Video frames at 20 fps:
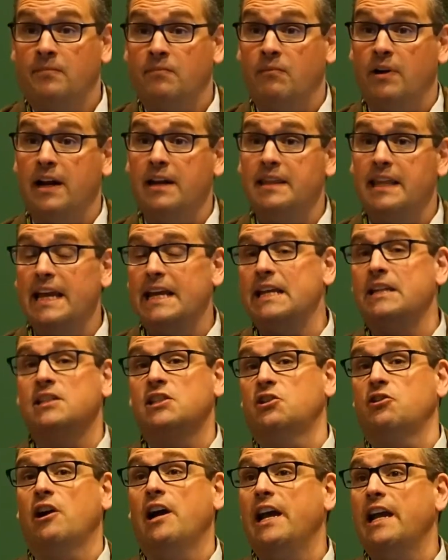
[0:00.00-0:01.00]
Right? They can
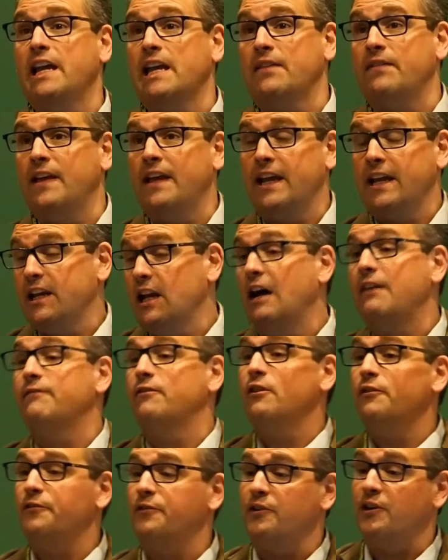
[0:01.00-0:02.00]
strike and they can not
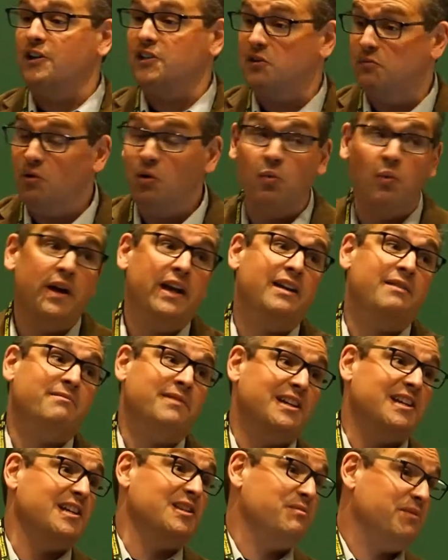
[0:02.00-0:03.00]
vote for us, and we'll win
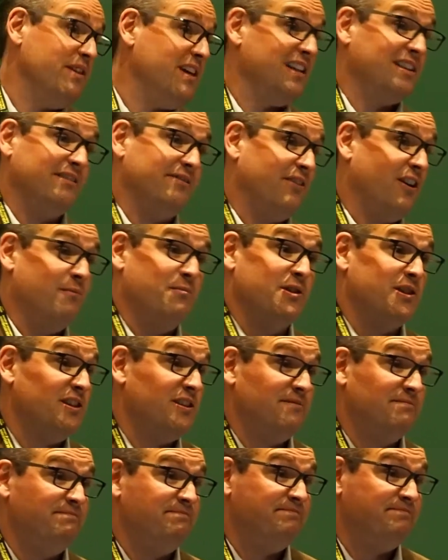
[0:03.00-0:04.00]
because we've got the farmers.